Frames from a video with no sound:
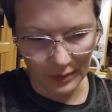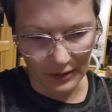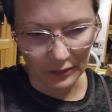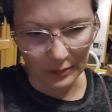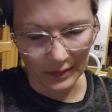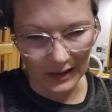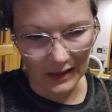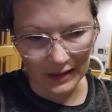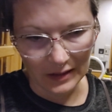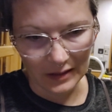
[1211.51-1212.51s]

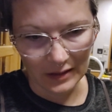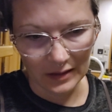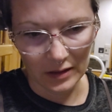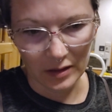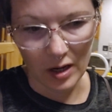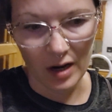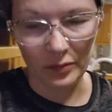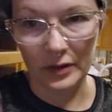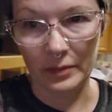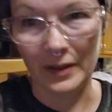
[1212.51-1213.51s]
preferably
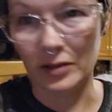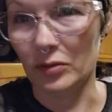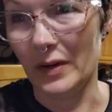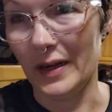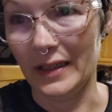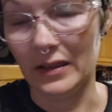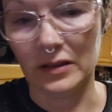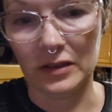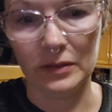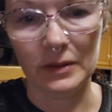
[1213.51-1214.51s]
not with the metal
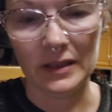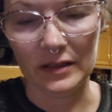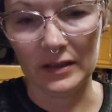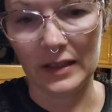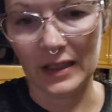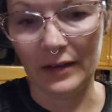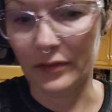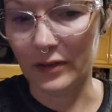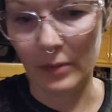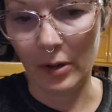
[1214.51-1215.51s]
wires, because like I
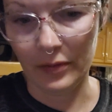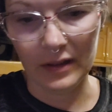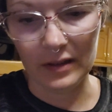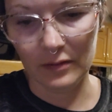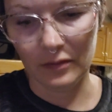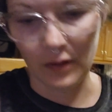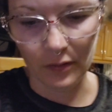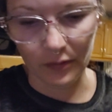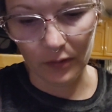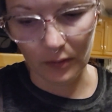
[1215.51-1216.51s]
have small things that would
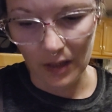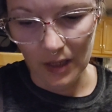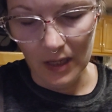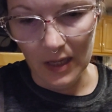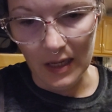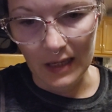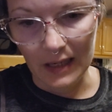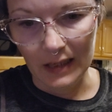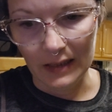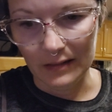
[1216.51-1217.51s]
fall through,
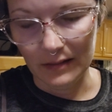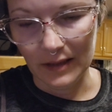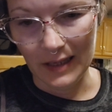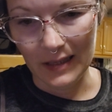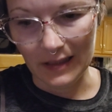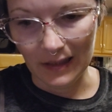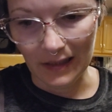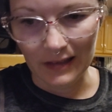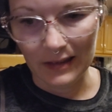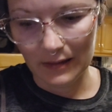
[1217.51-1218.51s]
and I need
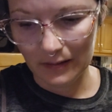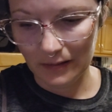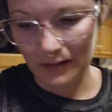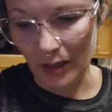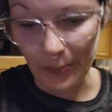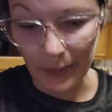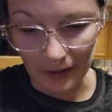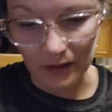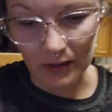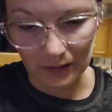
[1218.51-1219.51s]
like a
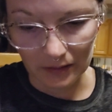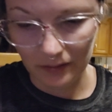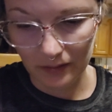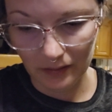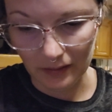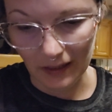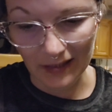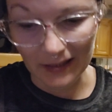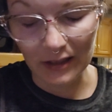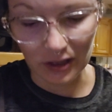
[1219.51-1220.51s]
better,
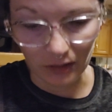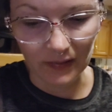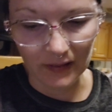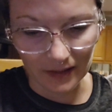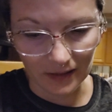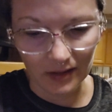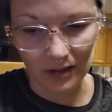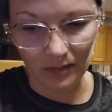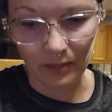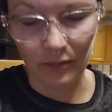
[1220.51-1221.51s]
I need a shelving
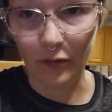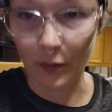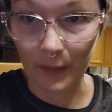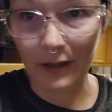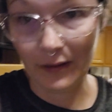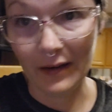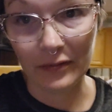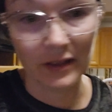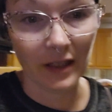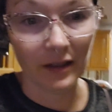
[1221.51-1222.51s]
system for my
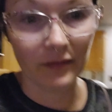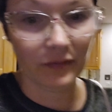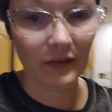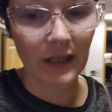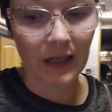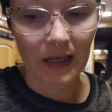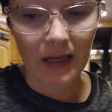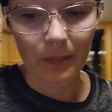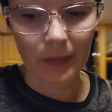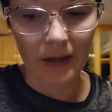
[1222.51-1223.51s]
craft stuff.
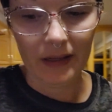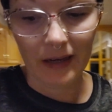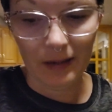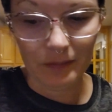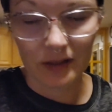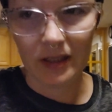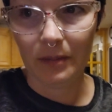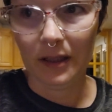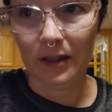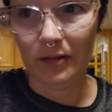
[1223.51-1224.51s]
But I'm just going to be